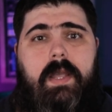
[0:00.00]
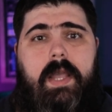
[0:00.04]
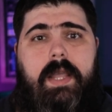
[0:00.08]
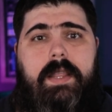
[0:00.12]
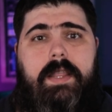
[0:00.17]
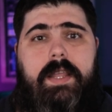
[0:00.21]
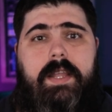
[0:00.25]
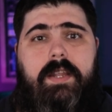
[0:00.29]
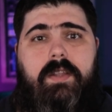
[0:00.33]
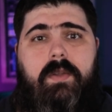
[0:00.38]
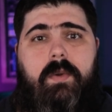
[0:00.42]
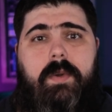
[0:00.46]

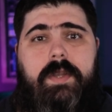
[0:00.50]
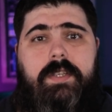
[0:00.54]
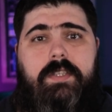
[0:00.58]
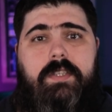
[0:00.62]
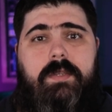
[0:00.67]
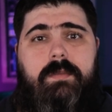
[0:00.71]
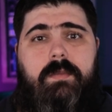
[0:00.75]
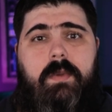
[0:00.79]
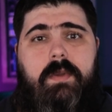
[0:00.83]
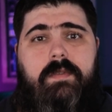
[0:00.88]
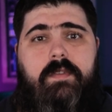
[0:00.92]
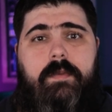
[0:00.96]
And then going
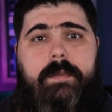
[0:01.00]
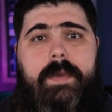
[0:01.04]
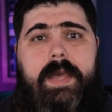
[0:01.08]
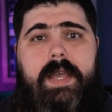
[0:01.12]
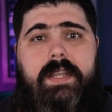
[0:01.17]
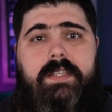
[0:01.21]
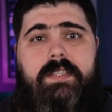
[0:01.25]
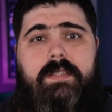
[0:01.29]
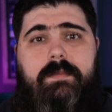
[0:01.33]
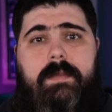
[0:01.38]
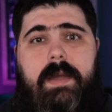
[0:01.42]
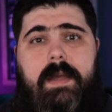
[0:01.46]
to move it
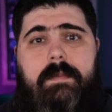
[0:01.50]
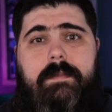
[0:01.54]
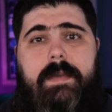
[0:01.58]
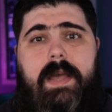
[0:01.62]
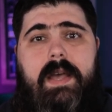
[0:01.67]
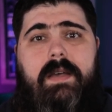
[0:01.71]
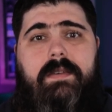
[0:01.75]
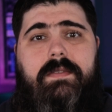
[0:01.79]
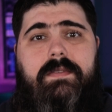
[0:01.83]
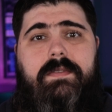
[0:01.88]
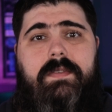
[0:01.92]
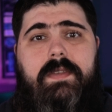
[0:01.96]
back to my
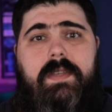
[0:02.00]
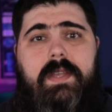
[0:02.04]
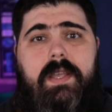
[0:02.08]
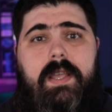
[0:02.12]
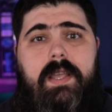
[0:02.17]
mouth.